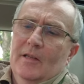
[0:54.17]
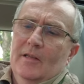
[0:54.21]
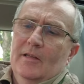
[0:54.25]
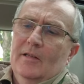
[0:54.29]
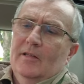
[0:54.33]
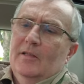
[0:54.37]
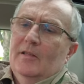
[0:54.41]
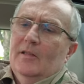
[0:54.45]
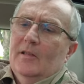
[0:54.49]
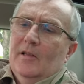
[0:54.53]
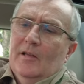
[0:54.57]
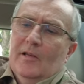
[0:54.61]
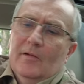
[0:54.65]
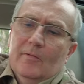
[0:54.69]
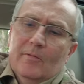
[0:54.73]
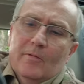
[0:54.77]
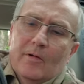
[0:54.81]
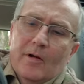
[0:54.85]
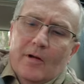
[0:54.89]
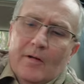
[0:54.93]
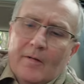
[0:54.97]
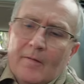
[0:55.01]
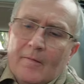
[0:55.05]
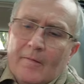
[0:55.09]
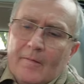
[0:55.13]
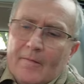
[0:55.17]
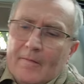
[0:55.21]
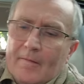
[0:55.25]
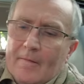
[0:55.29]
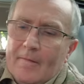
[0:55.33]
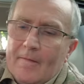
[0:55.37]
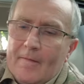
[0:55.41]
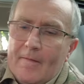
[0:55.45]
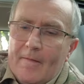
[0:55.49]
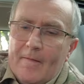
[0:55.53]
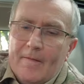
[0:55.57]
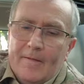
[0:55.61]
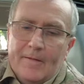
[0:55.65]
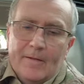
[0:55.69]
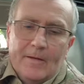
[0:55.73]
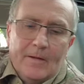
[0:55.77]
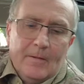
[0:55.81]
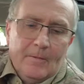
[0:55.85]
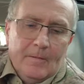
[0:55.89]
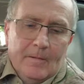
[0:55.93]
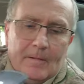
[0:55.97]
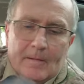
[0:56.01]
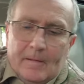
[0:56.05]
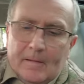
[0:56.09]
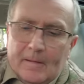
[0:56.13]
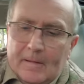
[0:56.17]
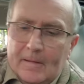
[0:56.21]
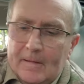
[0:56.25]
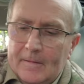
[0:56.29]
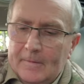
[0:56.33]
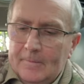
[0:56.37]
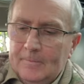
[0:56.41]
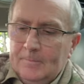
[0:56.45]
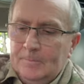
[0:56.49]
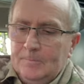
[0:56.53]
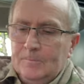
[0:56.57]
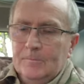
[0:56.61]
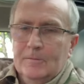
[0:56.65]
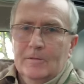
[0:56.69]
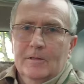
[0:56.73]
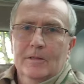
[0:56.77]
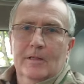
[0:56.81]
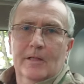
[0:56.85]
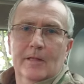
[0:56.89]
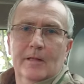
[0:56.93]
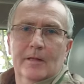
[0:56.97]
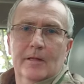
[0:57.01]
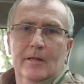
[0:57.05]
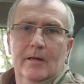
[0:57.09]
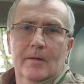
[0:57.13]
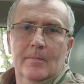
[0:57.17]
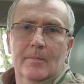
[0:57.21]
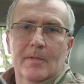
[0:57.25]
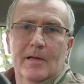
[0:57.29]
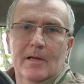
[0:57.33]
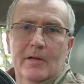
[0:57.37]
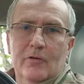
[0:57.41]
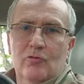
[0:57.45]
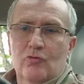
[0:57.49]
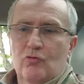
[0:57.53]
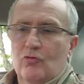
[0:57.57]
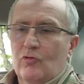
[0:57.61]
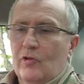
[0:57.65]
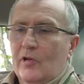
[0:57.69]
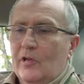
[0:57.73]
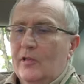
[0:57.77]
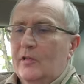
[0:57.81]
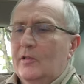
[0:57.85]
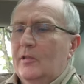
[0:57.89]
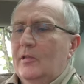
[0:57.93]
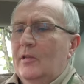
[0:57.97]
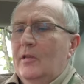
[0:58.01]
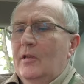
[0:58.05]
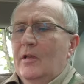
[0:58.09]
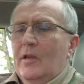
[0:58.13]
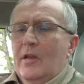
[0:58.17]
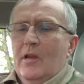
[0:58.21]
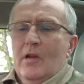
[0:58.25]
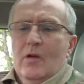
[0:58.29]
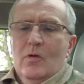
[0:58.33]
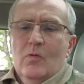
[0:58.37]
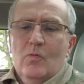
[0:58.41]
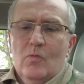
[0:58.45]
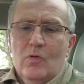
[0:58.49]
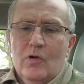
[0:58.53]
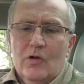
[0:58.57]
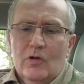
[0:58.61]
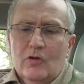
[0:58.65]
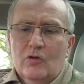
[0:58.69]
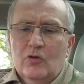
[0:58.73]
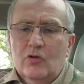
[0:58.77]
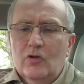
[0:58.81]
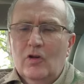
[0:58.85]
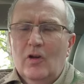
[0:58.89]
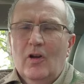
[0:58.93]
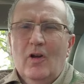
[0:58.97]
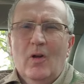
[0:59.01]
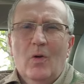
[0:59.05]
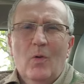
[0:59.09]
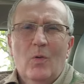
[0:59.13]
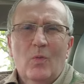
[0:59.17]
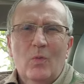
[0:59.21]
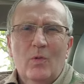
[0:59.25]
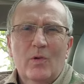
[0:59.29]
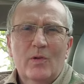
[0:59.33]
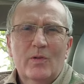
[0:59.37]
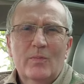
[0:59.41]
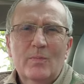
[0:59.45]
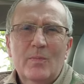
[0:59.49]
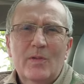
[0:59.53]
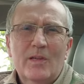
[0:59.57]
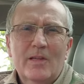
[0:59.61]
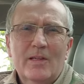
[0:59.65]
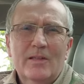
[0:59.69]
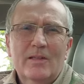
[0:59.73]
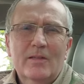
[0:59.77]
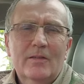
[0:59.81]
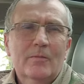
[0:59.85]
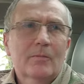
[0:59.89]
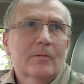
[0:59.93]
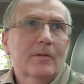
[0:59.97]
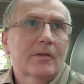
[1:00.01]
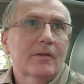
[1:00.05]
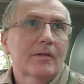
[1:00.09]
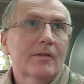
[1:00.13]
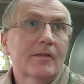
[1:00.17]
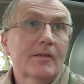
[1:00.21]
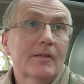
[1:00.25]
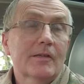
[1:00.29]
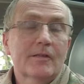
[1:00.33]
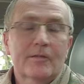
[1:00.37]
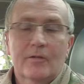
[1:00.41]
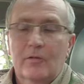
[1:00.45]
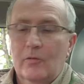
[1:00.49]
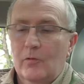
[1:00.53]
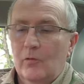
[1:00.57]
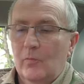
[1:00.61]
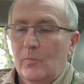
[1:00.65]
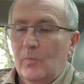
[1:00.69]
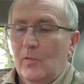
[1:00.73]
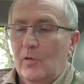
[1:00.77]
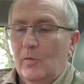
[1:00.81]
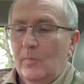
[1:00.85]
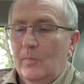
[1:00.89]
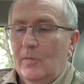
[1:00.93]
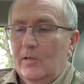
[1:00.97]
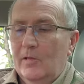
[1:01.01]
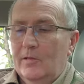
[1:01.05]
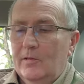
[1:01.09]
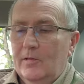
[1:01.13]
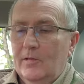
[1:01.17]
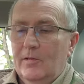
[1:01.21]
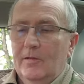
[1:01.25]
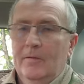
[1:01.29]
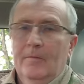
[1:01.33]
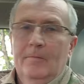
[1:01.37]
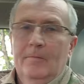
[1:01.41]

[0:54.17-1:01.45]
So let's quickly get Camilla dressed, which always means with the 600mm